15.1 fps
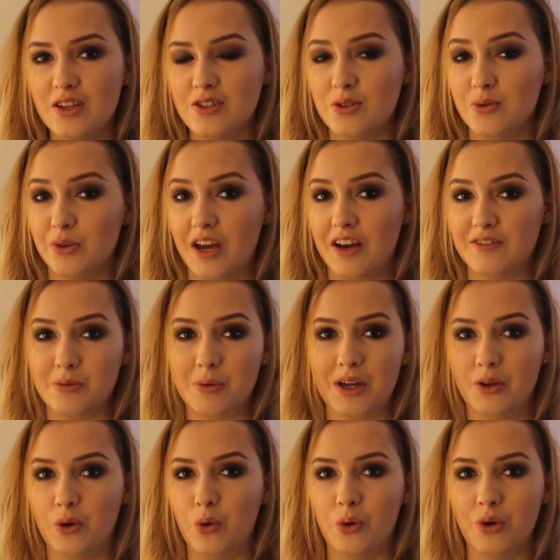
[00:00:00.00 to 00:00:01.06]
so you have to buy
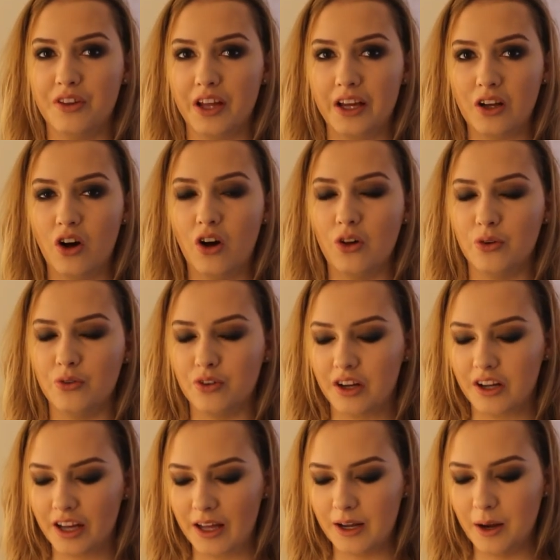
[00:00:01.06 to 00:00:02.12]
the whole thing all over
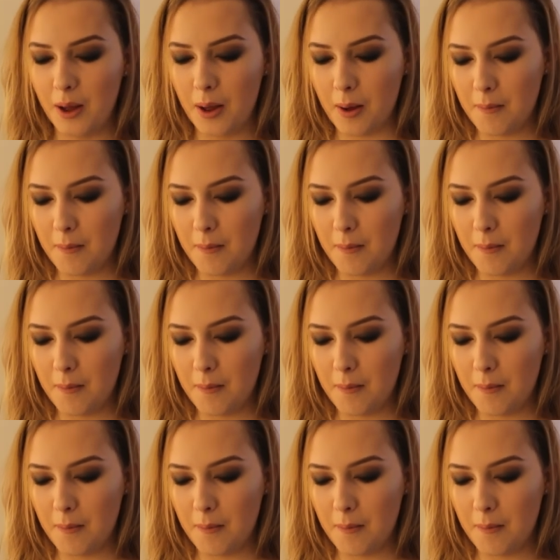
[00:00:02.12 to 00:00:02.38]
again.